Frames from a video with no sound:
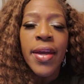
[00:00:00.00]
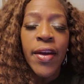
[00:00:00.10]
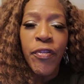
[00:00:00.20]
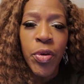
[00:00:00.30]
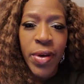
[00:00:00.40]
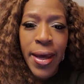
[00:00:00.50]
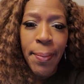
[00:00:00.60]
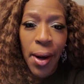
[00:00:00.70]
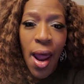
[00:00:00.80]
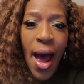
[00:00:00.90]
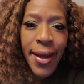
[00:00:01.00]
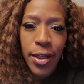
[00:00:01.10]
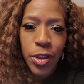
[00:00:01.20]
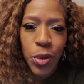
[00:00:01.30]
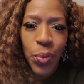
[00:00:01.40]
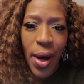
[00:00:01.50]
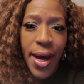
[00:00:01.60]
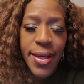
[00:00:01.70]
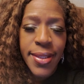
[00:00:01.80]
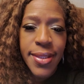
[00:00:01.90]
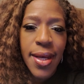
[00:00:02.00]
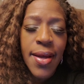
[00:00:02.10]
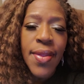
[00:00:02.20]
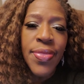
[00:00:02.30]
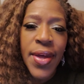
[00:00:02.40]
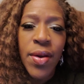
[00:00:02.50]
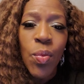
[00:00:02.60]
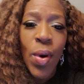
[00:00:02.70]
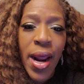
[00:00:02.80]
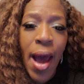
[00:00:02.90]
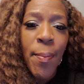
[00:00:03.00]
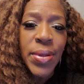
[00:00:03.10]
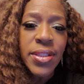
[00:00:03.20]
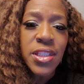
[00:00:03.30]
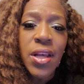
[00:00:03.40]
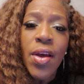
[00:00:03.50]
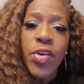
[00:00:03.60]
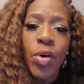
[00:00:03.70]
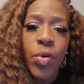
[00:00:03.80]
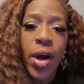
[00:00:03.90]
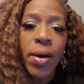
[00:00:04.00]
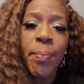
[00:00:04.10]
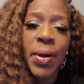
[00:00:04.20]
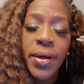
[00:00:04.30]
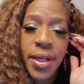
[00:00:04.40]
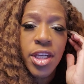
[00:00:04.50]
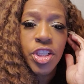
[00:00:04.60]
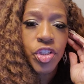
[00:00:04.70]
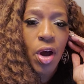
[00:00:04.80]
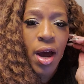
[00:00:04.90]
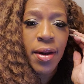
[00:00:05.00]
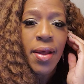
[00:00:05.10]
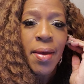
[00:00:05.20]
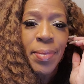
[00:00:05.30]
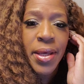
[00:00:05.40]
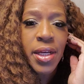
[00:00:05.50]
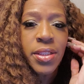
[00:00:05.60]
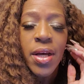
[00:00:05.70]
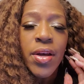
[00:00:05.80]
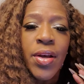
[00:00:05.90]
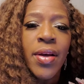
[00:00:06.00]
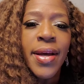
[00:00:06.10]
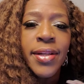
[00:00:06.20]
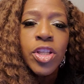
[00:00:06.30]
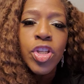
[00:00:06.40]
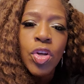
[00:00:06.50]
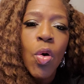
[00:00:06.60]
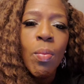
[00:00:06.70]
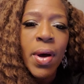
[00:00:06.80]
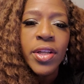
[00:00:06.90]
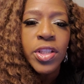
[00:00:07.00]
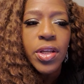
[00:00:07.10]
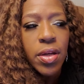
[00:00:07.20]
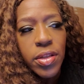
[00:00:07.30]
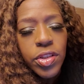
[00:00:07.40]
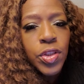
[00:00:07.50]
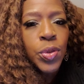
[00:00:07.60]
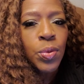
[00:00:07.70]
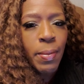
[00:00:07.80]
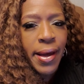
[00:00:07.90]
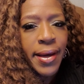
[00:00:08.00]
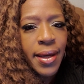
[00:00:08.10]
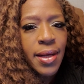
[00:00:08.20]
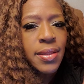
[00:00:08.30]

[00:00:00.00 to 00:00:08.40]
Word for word: if you keep lying to us, then what happens is your credibility is shot because it's so much to Meghan.